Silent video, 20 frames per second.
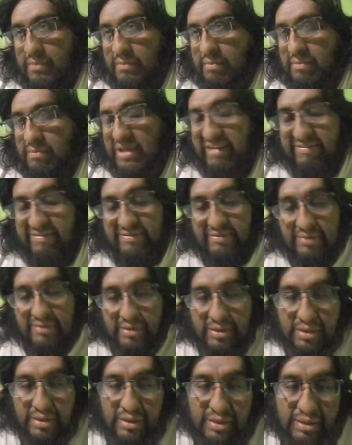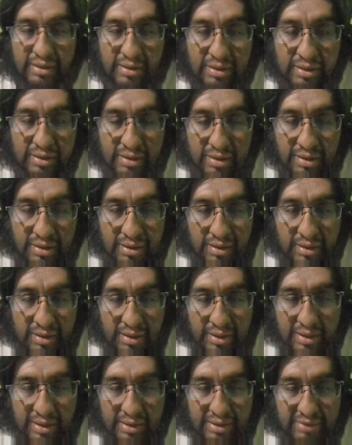bits?
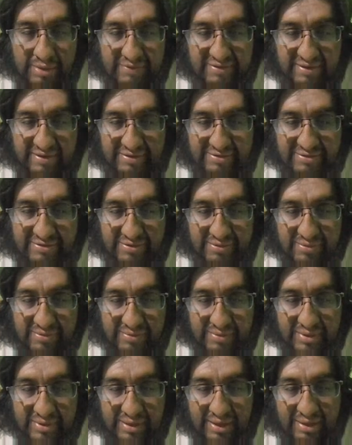And it says true,